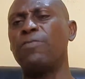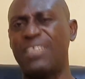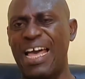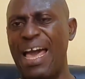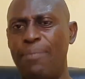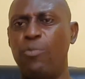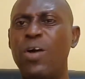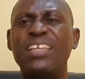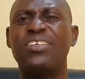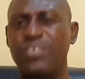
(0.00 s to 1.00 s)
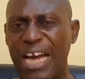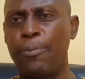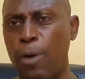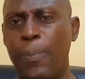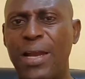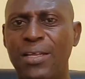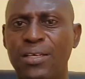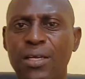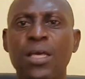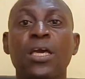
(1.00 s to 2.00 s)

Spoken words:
of time when dried properly.